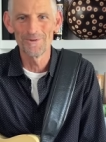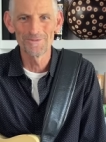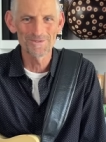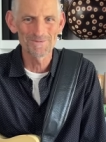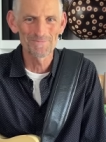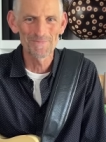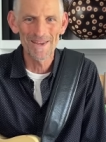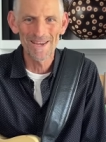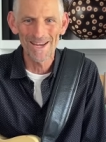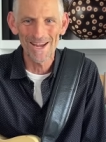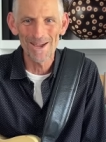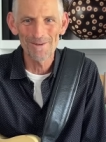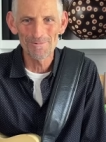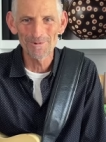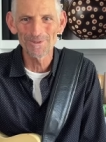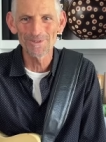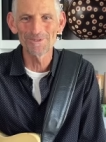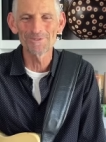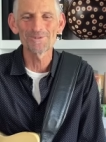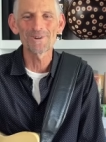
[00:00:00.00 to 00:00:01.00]
us being
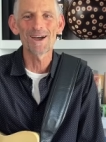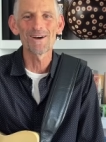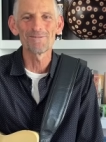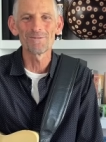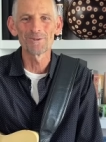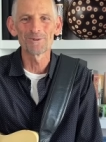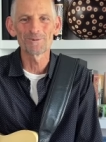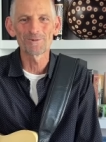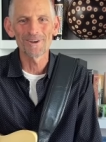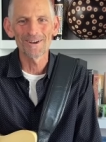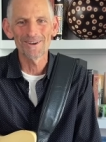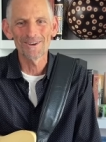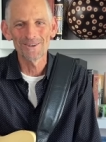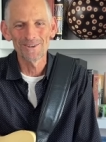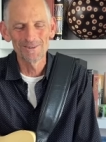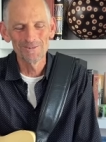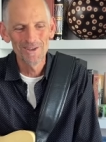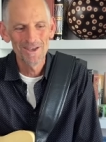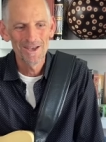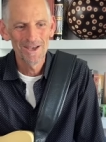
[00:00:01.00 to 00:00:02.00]
able to travel around
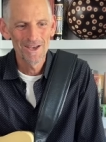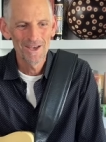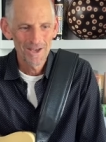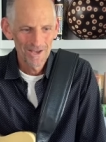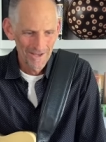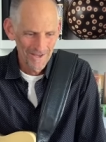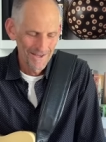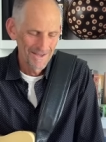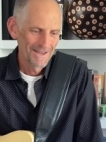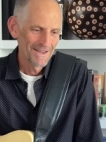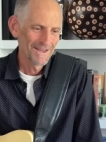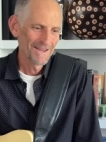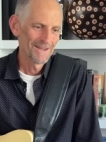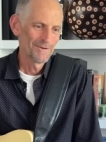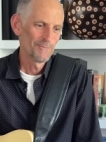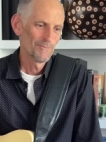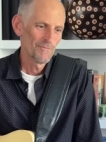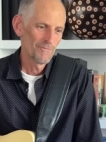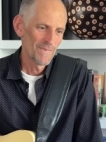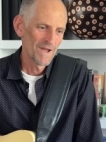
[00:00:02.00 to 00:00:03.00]
and
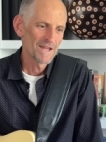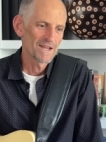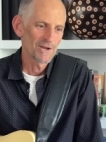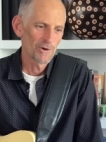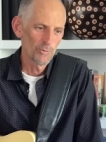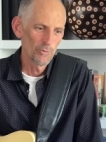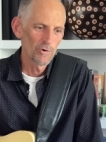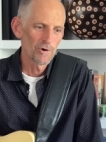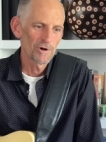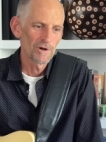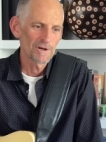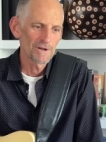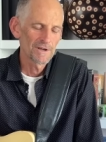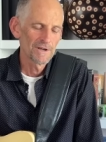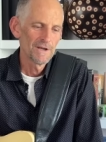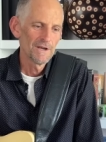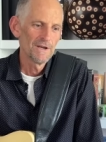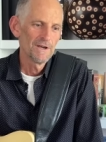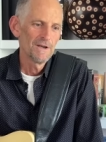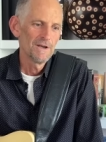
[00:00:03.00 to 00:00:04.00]
and make it work
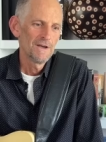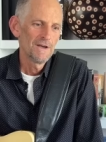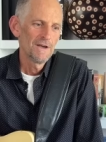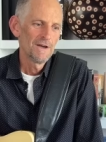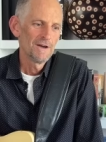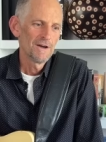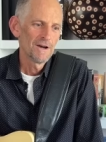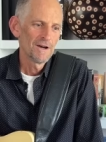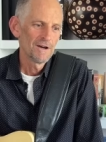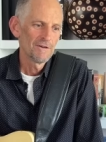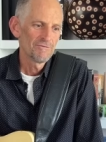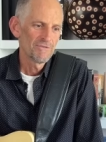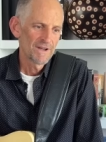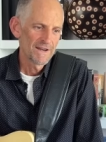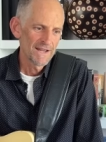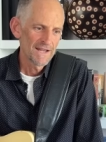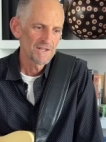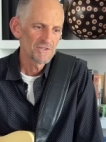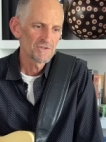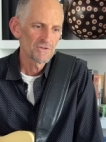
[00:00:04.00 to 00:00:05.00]
uh,
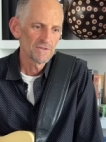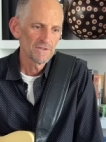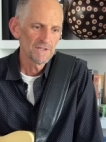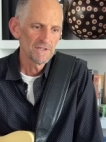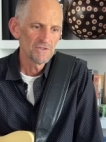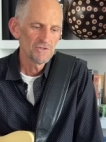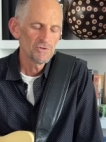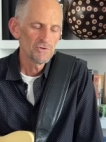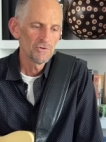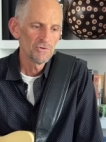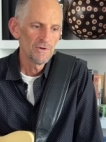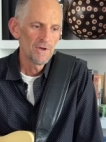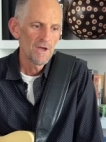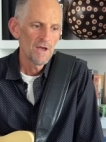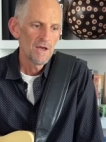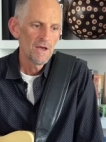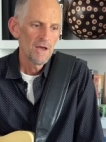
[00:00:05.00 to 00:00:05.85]
financially too.